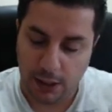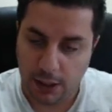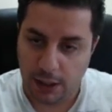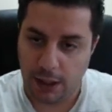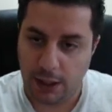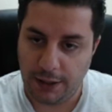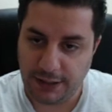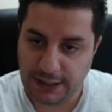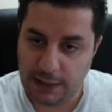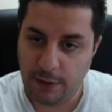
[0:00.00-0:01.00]
the
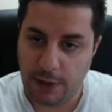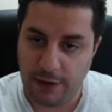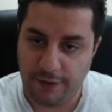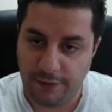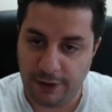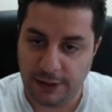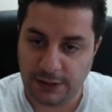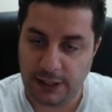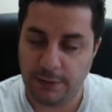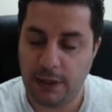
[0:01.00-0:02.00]
same amount of
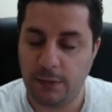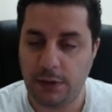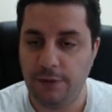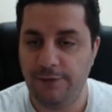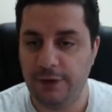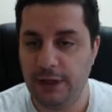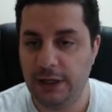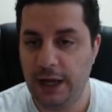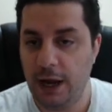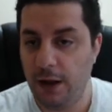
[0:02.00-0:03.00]
same number
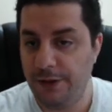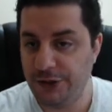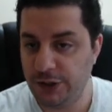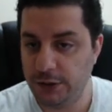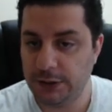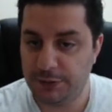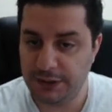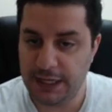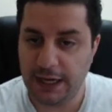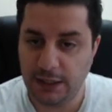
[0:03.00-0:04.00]
of health that you lose per
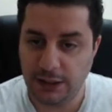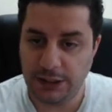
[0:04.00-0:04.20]
second.